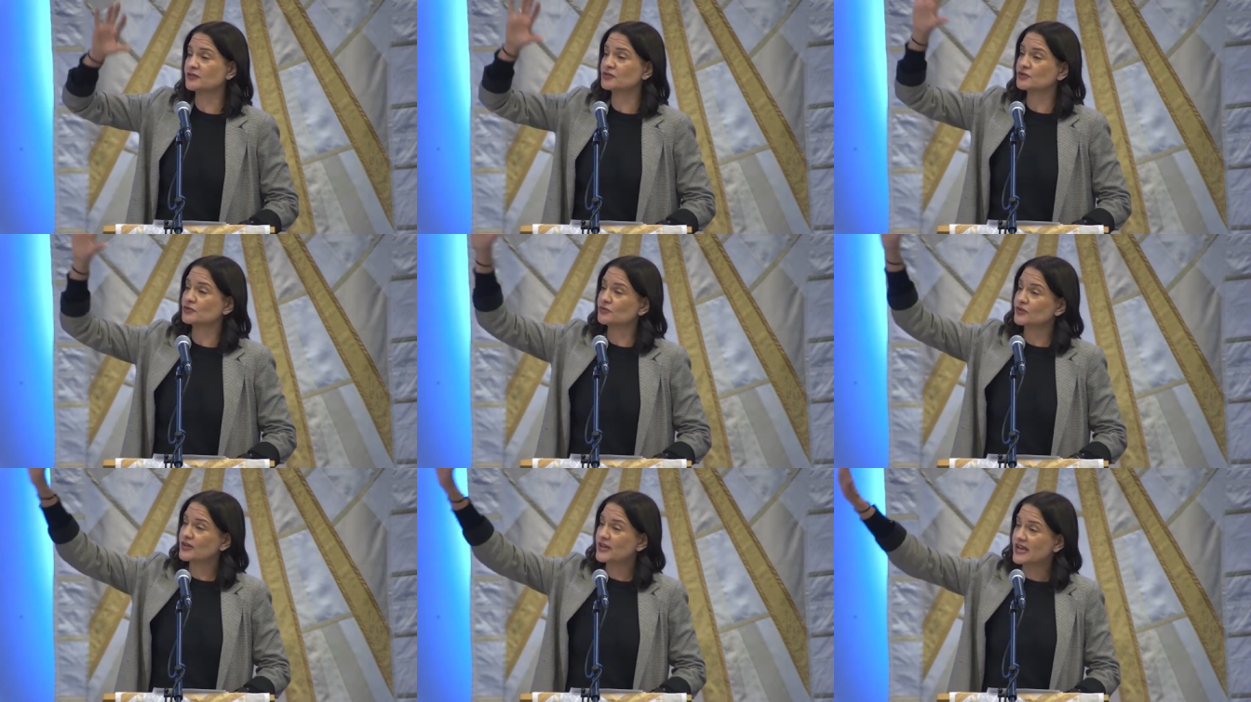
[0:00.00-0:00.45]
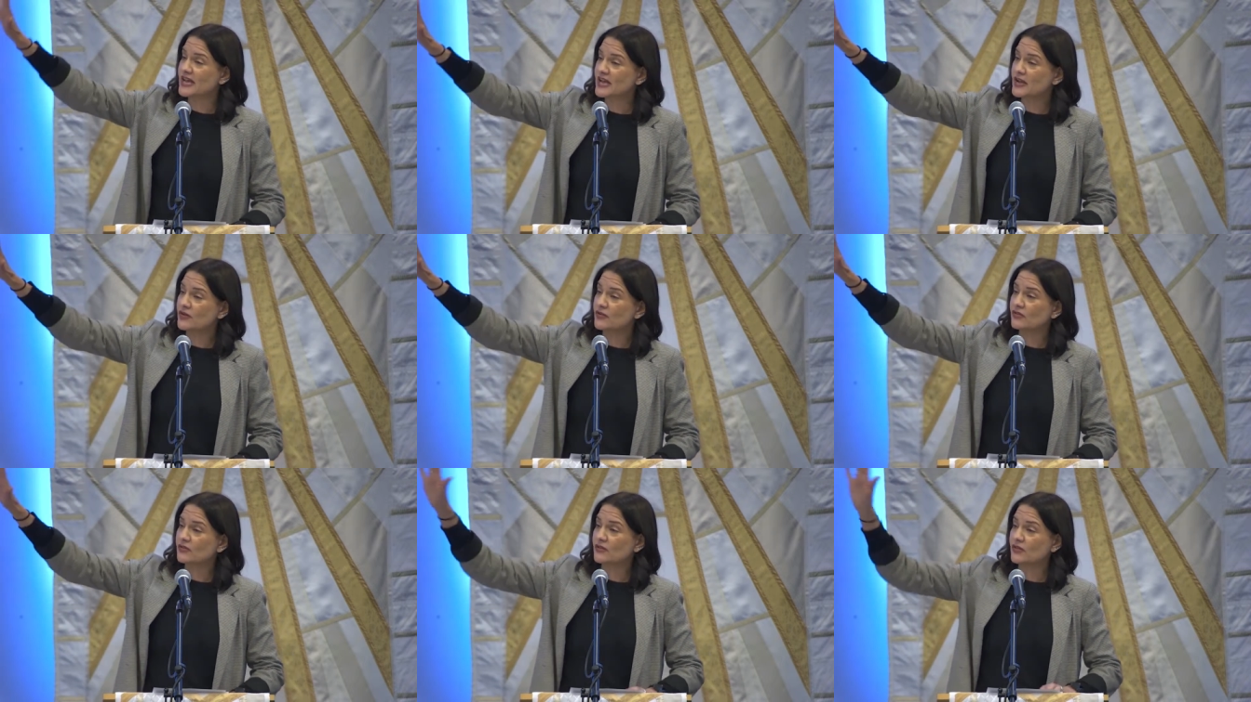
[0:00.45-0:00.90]
So
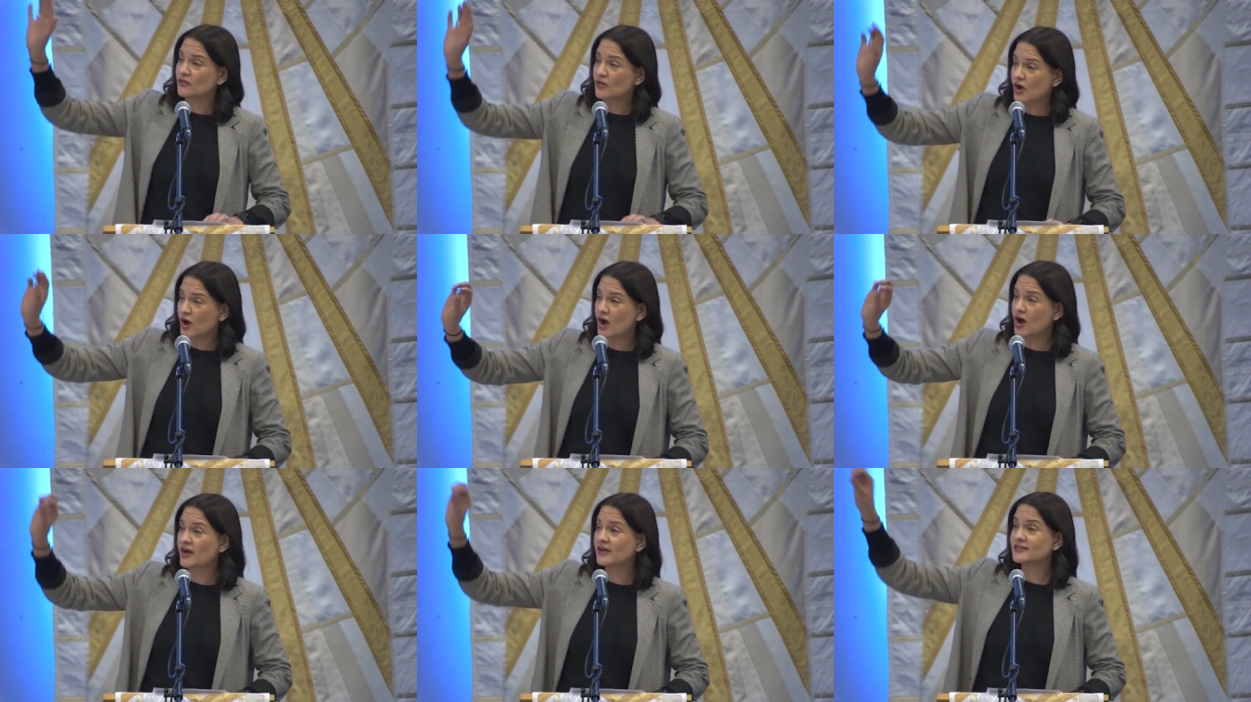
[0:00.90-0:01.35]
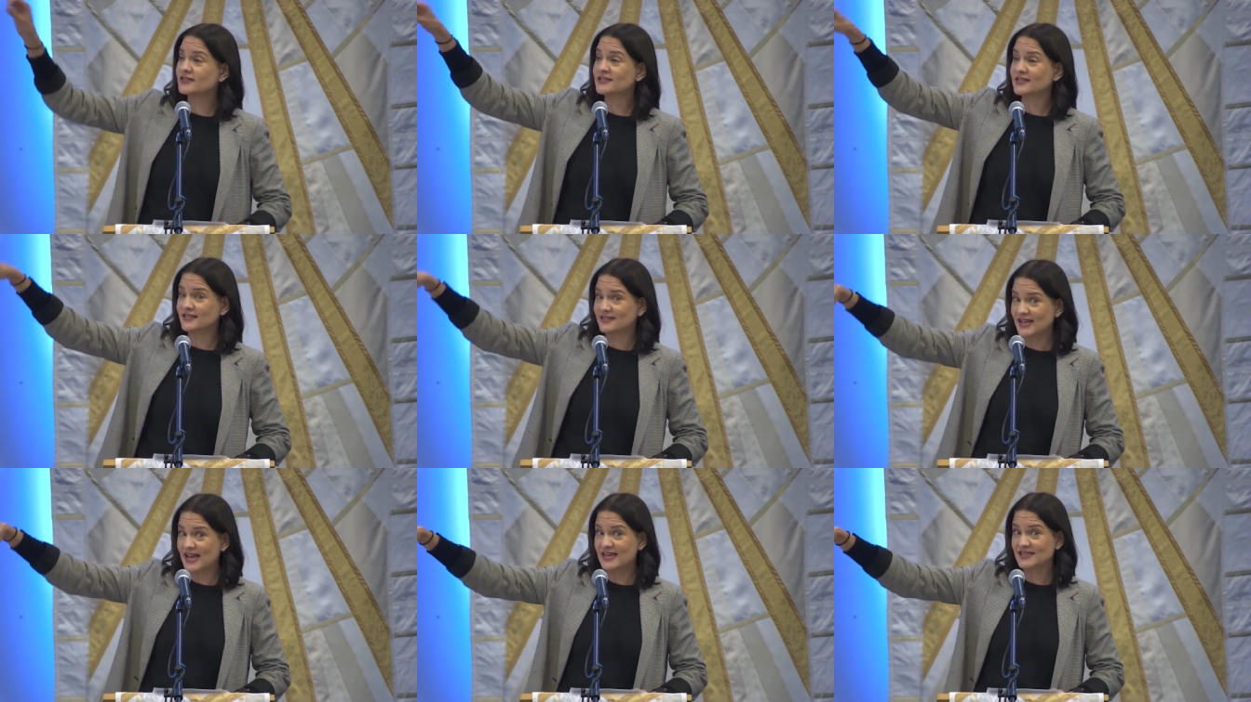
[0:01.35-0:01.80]
on
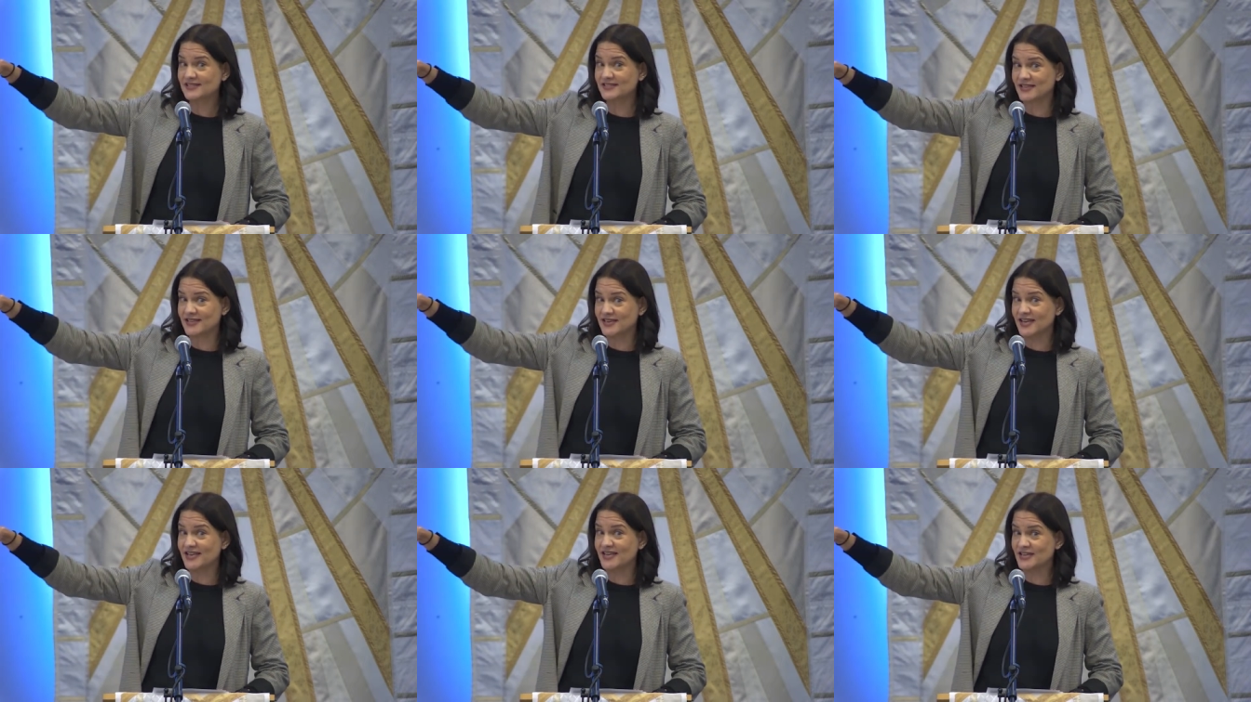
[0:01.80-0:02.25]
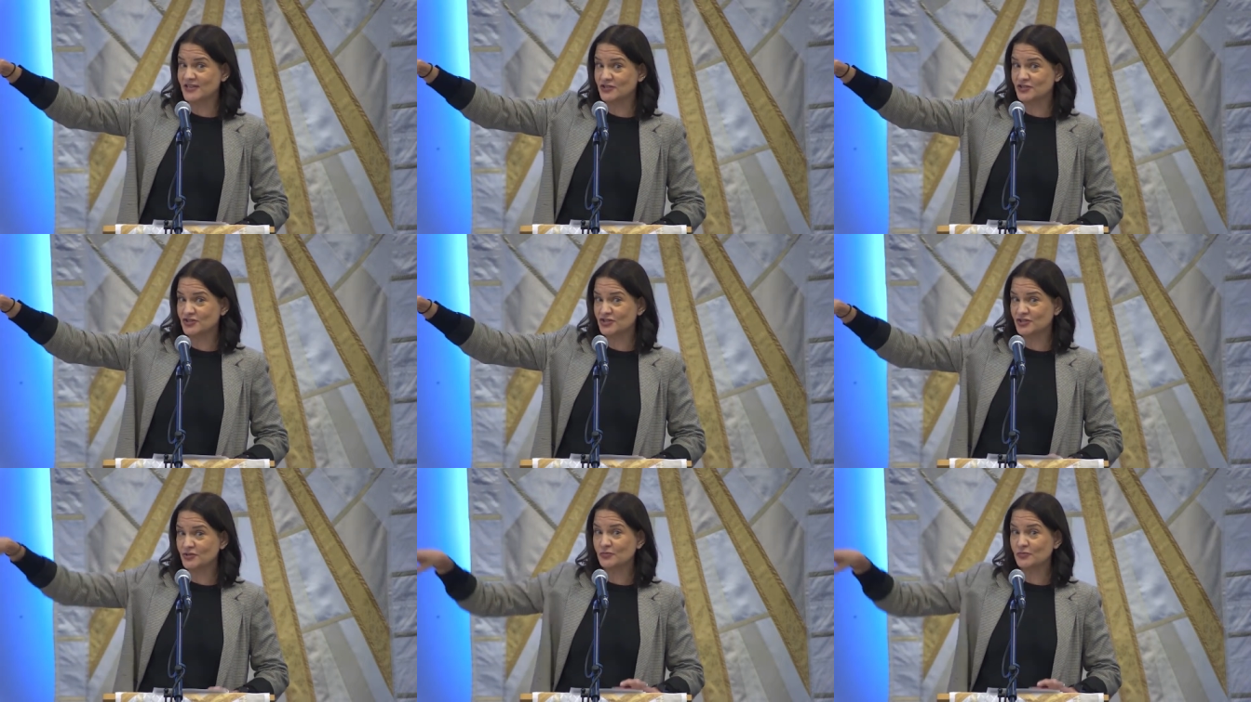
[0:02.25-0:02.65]
last Sunday, Easter,